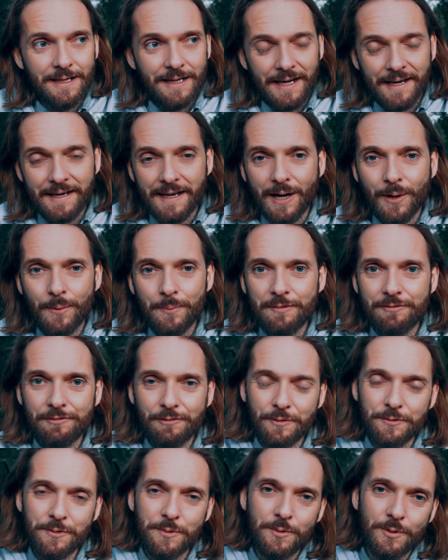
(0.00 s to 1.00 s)
and now
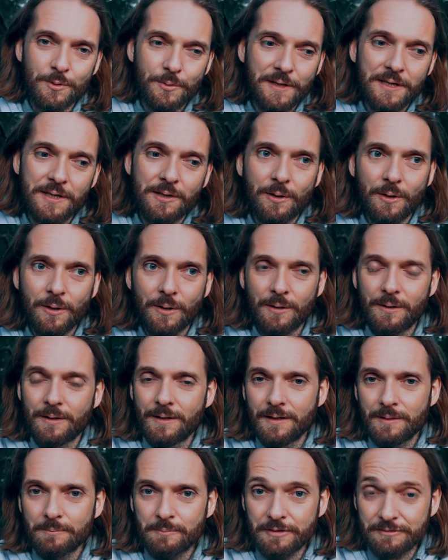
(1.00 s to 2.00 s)
before you know it, you're
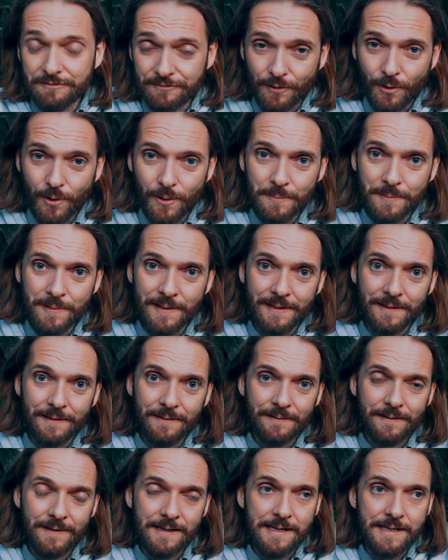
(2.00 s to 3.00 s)
performing
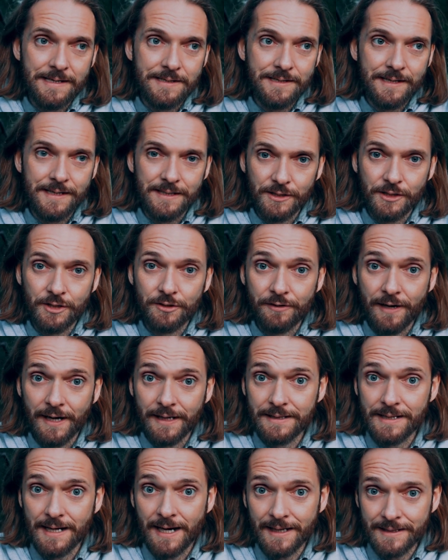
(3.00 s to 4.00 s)
these
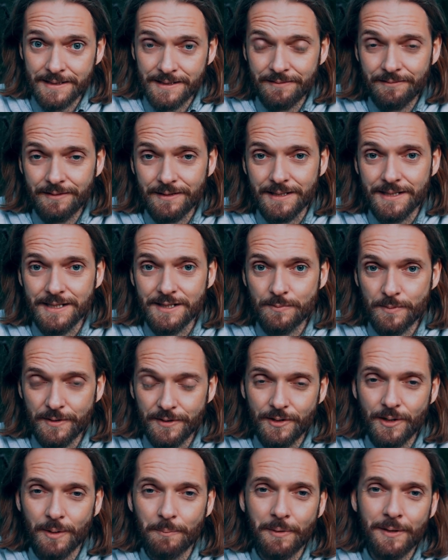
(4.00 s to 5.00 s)
incorrect activities
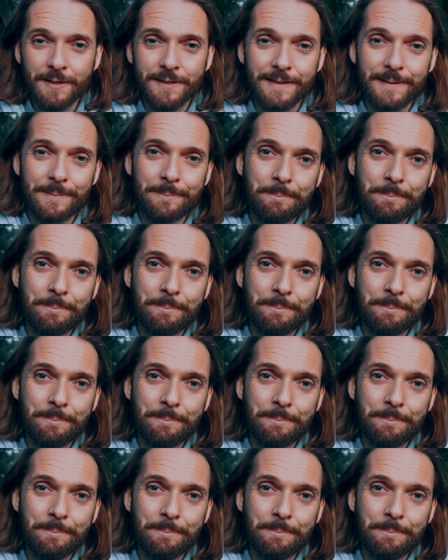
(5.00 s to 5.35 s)
with your body.